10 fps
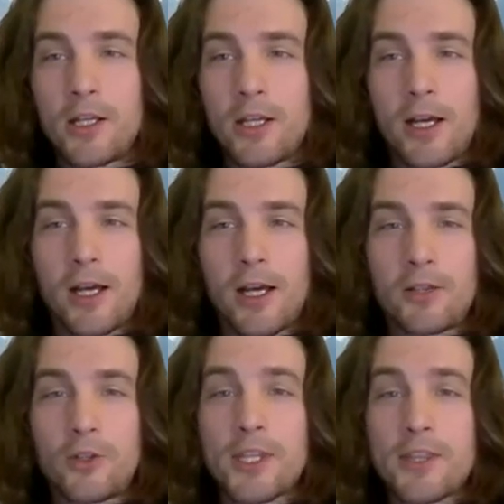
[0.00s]

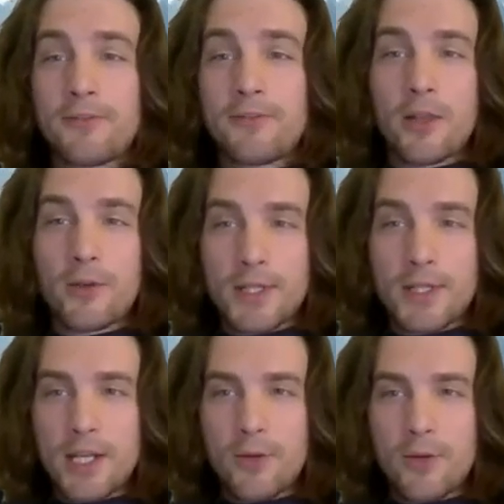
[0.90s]
look at the following
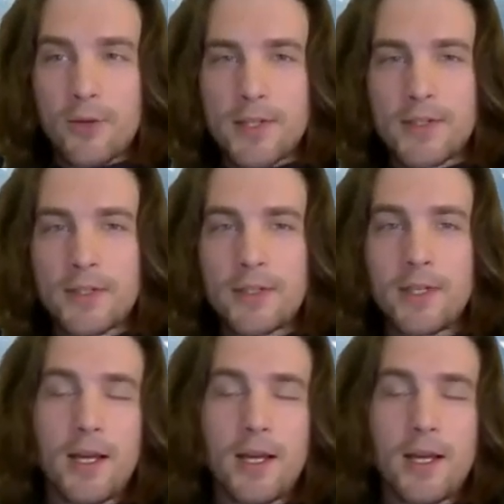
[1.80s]
sequence.